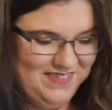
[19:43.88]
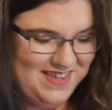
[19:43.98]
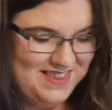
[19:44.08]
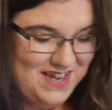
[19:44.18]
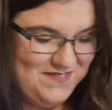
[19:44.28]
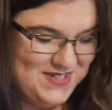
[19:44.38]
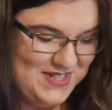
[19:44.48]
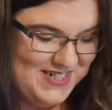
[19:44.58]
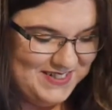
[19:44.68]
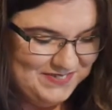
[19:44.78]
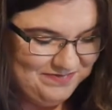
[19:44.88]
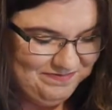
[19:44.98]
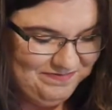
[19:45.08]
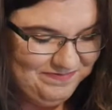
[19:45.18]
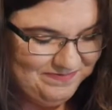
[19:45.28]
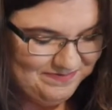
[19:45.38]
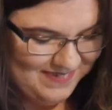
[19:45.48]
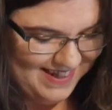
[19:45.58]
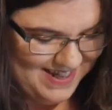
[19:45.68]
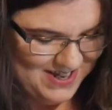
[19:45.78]
life is good
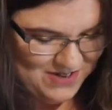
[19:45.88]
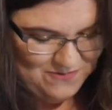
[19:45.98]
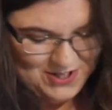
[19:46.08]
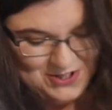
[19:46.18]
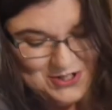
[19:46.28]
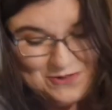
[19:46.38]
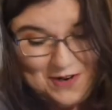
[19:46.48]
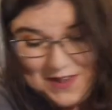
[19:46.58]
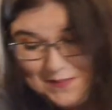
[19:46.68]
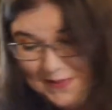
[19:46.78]
when you're destroying the